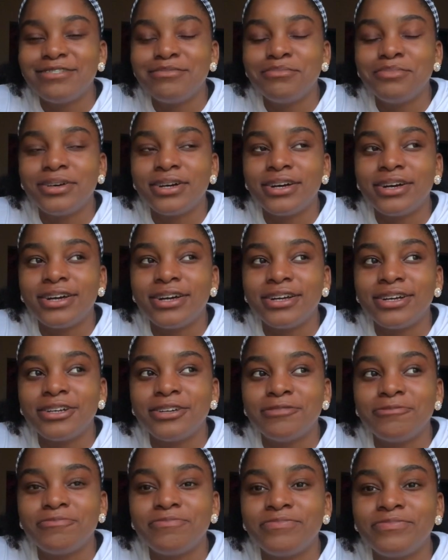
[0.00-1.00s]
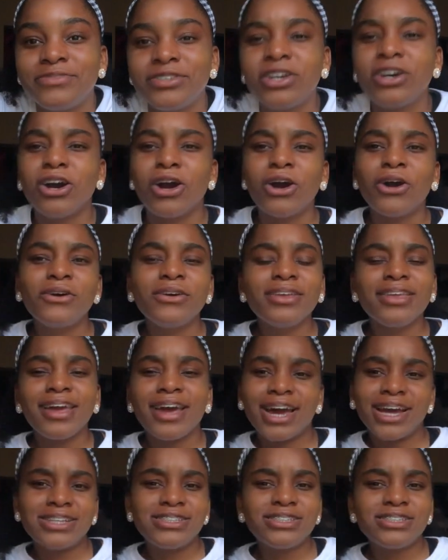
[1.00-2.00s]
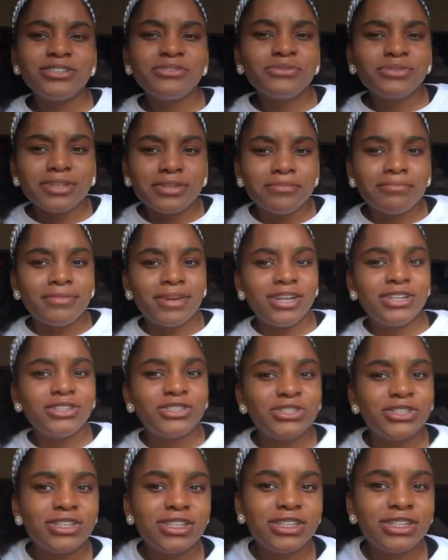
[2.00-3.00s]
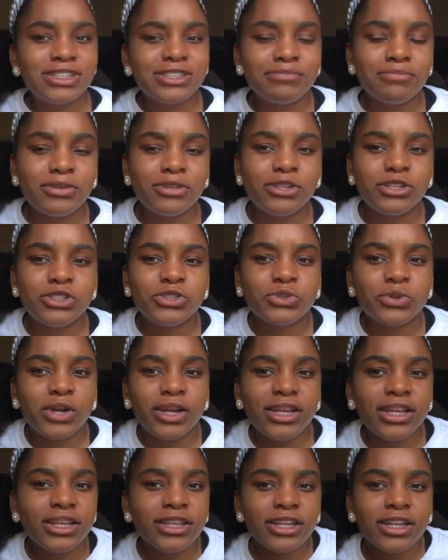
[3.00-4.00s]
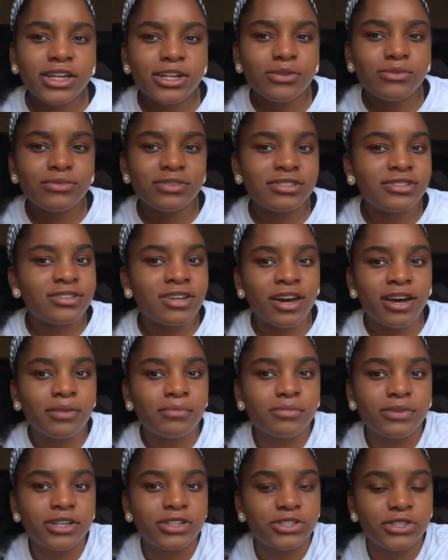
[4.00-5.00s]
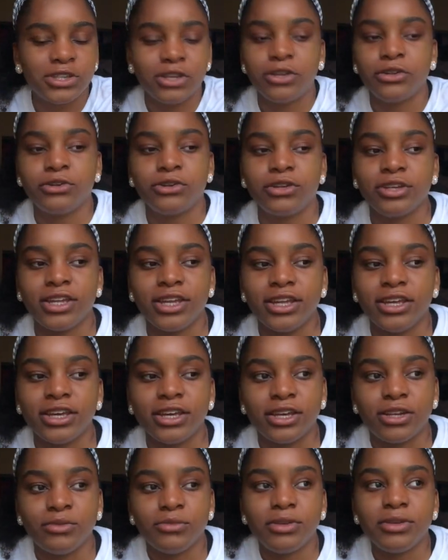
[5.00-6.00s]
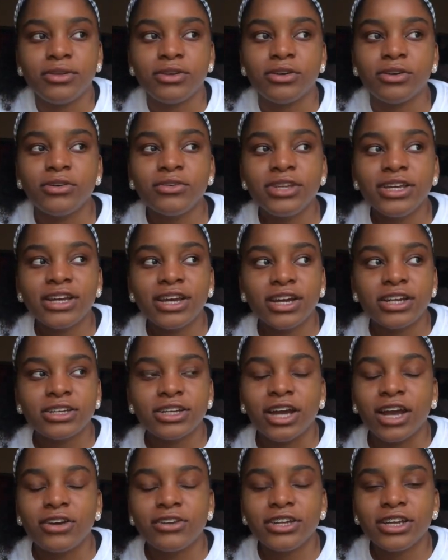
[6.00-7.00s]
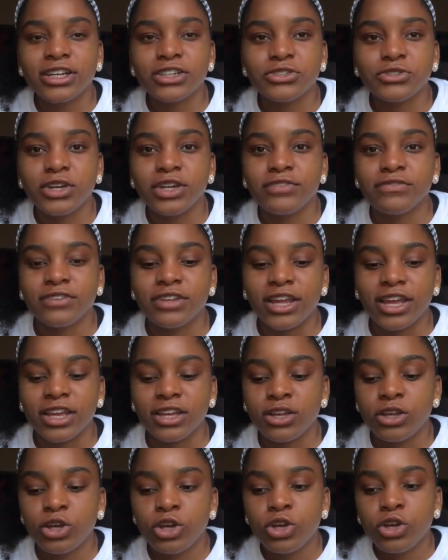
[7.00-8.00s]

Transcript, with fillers: But, um, oh yeah, I didn't really mention this, but the training there was not particularly good. We only got, I only got trained for like